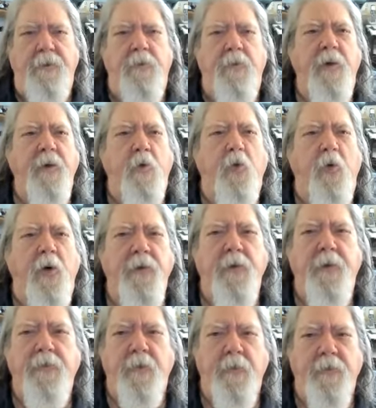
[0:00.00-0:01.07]
What a
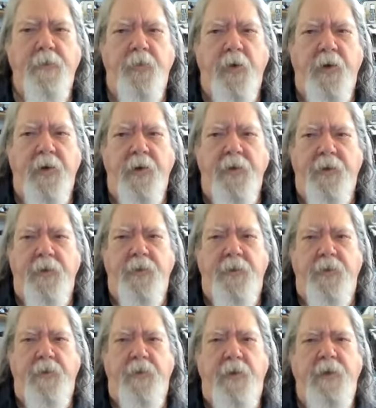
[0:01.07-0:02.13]
wonderful phrase.
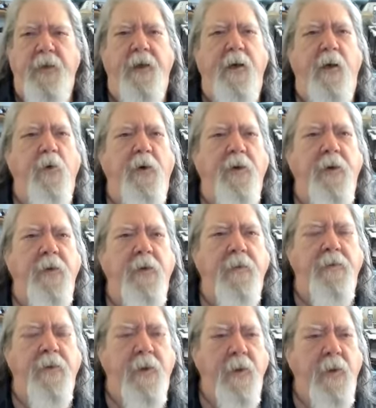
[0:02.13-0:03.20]
Again, I want to
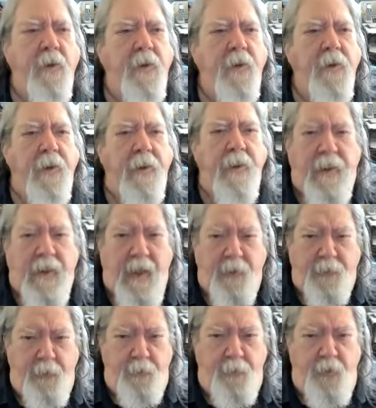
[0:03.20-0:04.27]
give
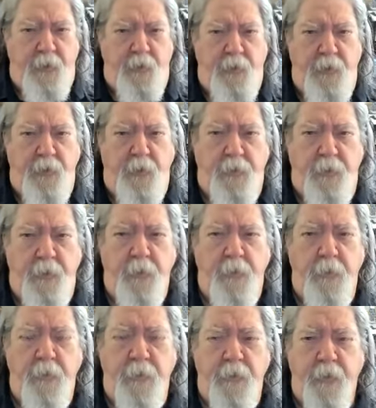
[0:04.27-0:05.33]
attribution to
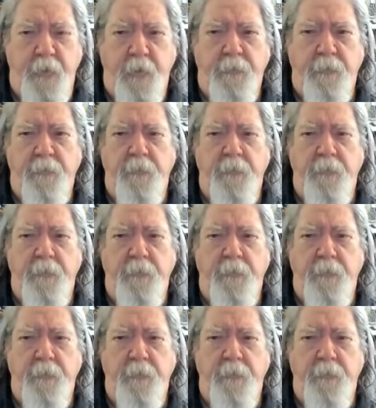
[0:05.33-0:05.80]
the